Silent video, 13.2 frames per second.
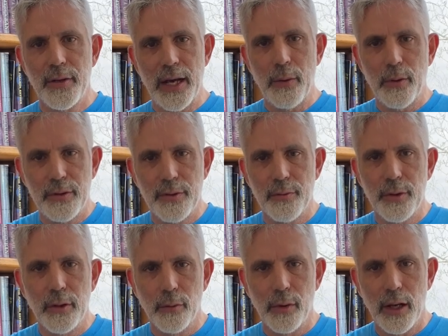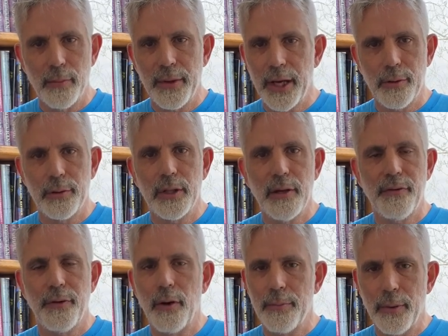That was the real realm, not only of
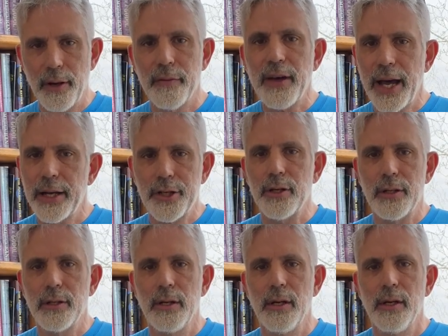thought, but of action.